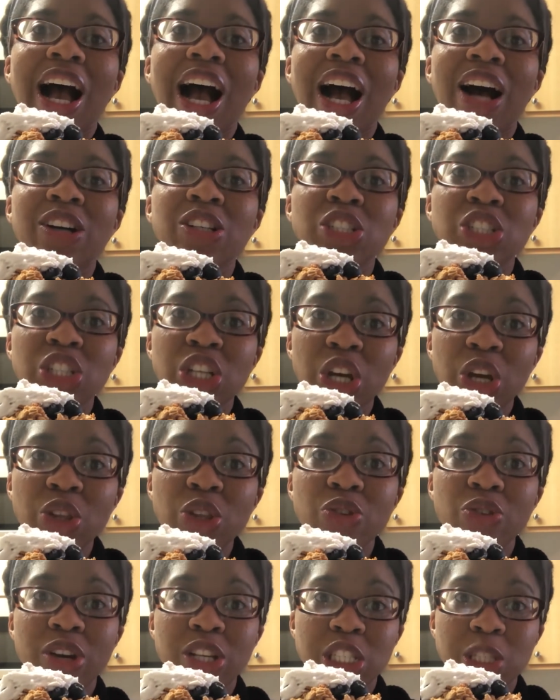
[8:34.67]
I'll share
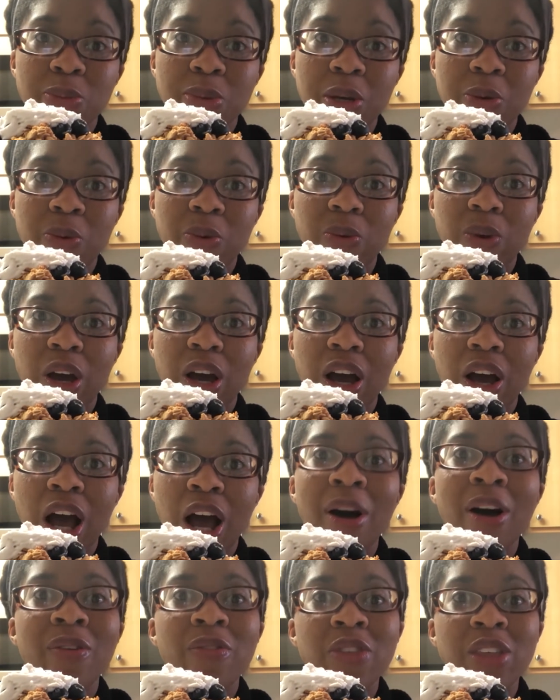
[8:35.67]
the recipe
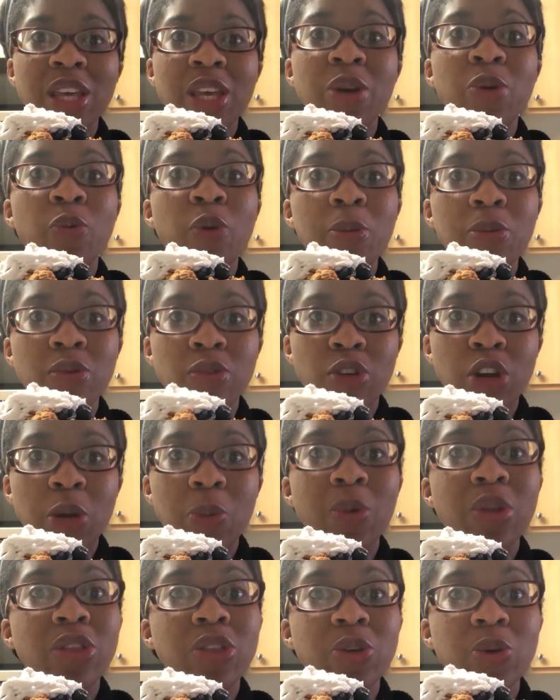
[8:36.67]
of the whipped
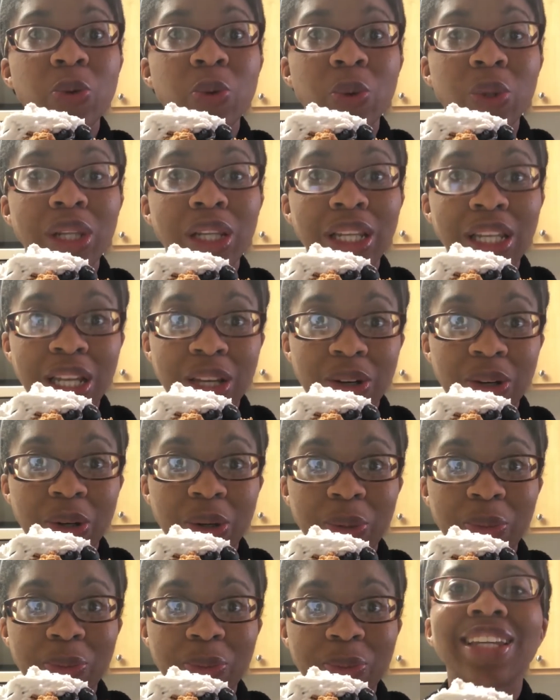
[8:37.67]
cream with you
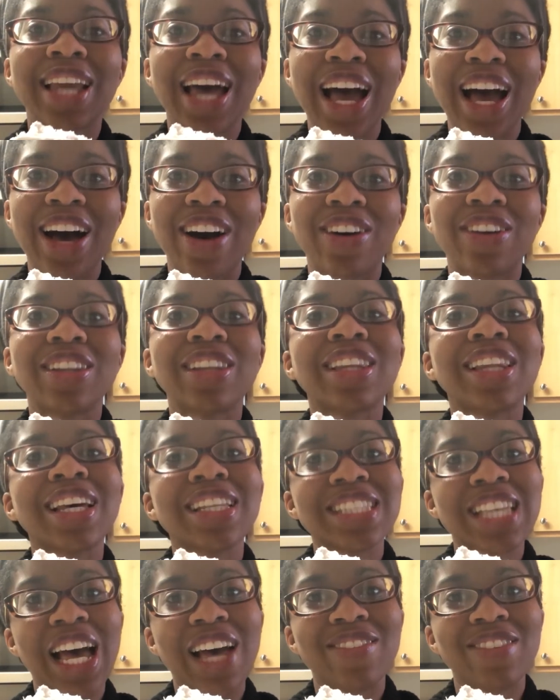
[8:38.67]
later. Now
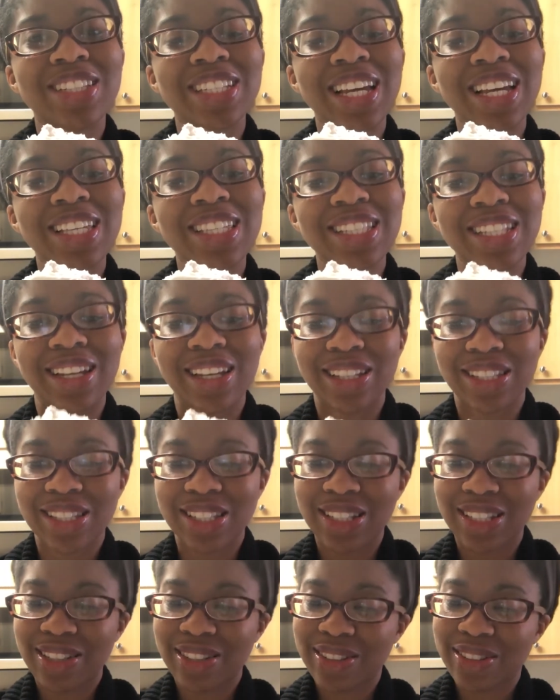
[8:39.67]
let's have a taste
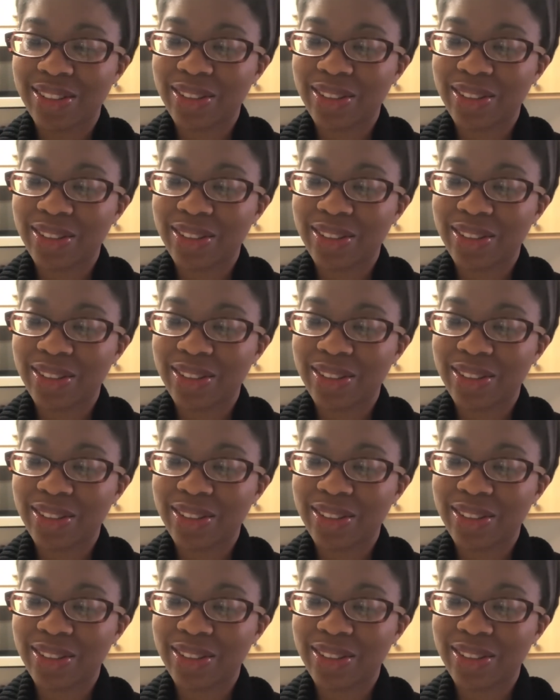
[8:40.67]
test.